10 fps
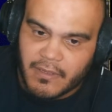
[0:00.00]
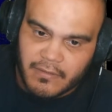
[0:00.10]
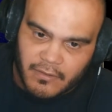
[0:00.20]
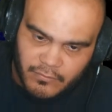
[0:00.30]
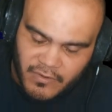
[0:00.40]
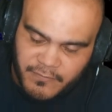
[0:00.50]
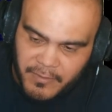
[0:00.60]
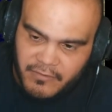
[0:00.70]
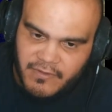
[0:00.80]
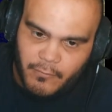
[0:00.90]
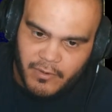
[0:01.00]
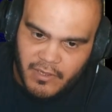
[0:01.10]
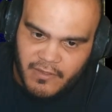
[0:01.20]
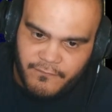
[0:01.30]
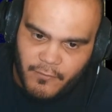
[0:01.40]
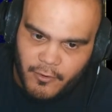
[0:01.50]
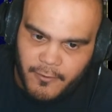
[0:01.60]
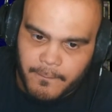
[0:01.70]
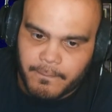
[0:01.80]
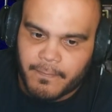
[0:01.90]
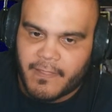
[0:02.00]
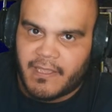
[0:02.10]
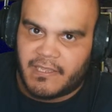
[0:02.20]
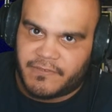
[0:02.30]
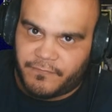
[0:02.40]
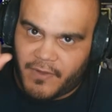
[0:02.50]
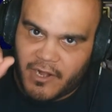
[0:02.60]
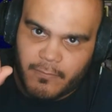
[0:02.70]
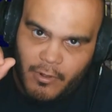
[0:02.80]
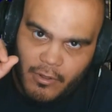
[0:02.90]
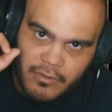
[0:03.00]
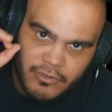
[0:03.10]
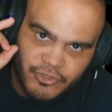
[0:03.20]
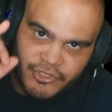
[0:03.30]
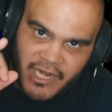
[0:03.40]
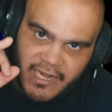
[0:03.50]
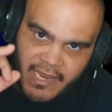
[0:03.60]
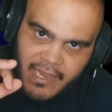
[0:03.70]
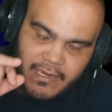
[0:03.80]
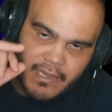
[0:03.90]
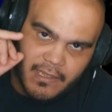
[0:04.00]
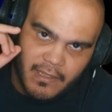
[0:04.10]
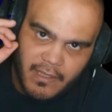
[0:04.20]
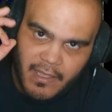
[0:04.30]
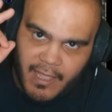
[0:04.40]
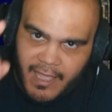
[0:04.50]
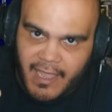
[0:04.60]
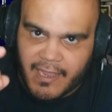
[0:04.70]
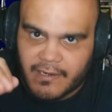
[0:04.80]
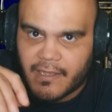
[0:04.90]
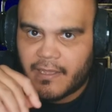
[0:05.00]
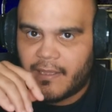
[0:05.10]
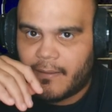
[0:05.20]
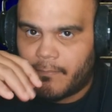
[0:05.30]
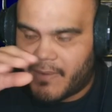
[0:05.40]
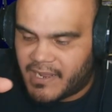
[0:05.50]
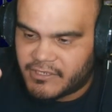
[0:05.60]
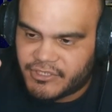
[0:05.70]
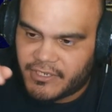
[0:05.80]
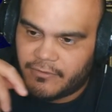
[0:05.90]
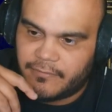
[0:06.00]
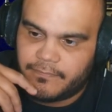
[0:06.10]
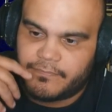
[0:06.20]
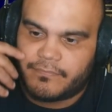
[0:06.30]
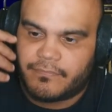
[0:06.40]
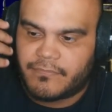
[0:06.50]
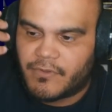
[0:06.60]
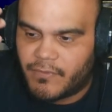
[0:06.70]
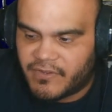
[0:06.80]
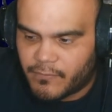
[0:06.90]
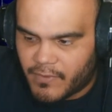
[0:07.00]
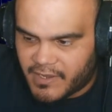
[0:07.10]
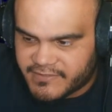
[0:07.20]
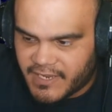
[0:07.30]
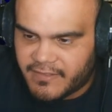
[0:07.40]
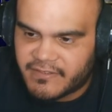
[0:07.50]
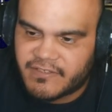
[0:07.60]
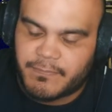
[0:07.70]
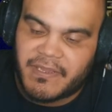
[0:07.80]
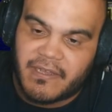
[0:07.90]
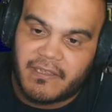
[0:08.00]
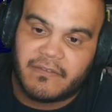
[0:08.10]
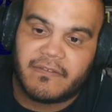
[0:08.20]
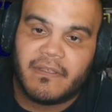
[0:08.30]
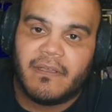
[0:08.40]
The 3 spells that we're looking for is Fireball, Chain Lightning, and Mana Shield. The reason why I say this is because